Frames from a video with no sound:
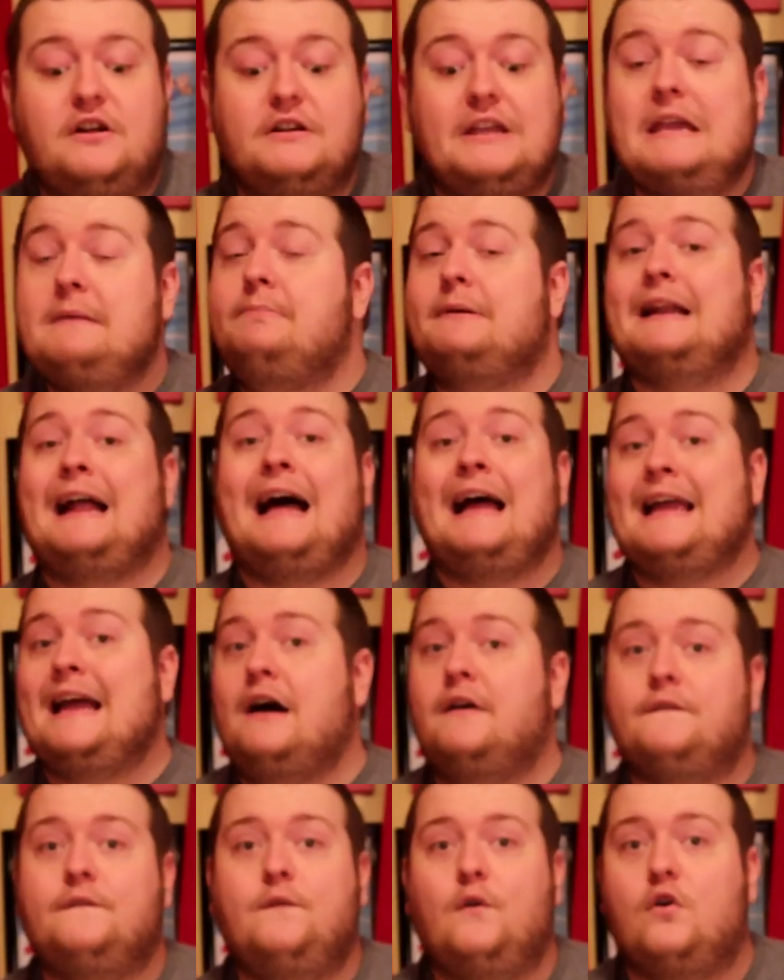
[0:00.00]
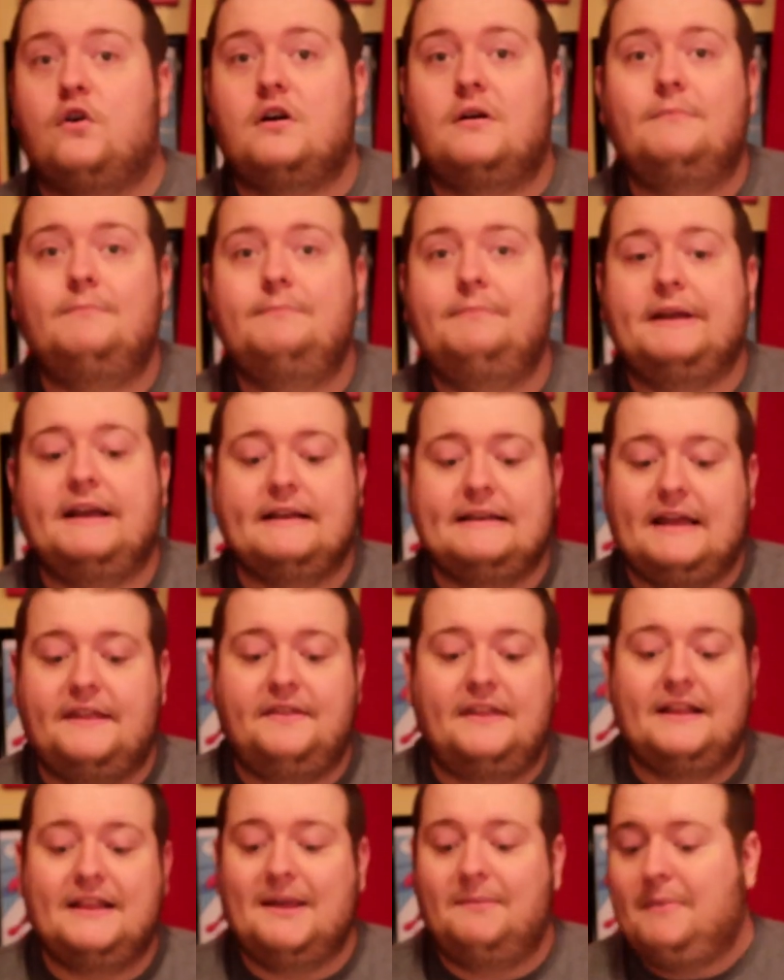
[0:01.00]
Keep an eye out for them because I
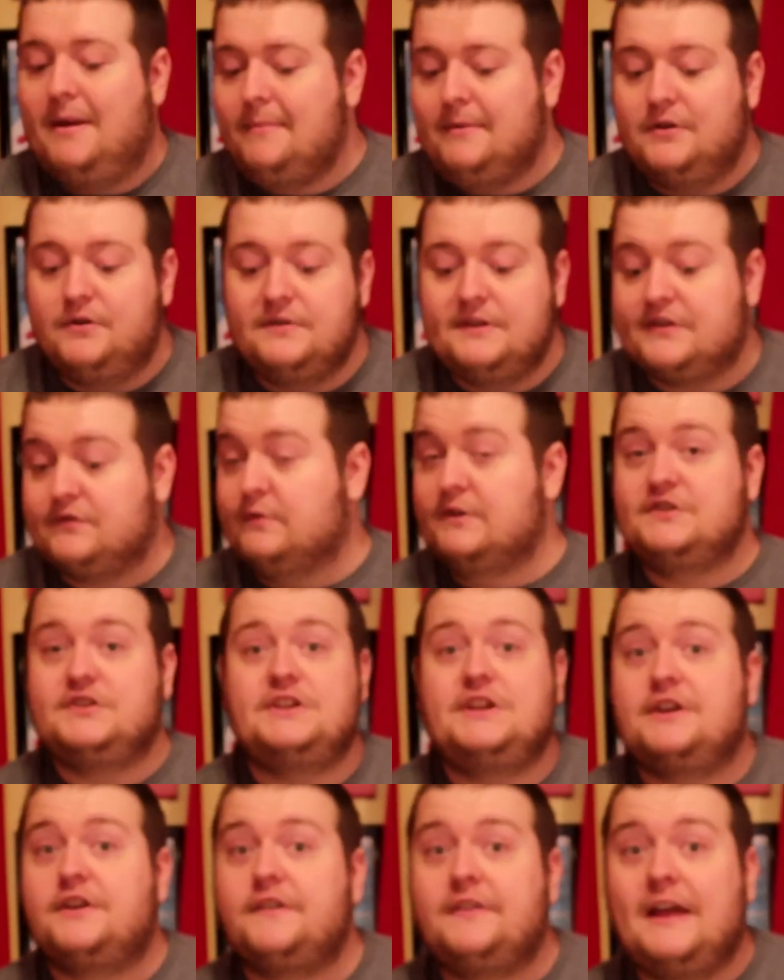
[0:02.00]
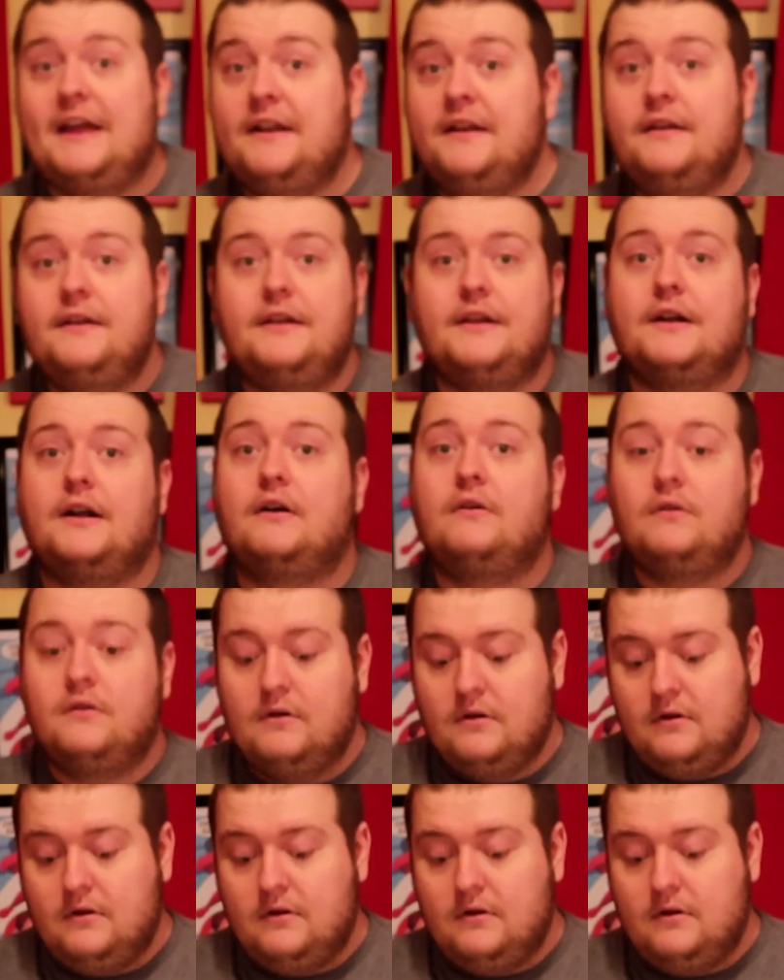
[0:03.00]
think they maybe do this once a year then, you know.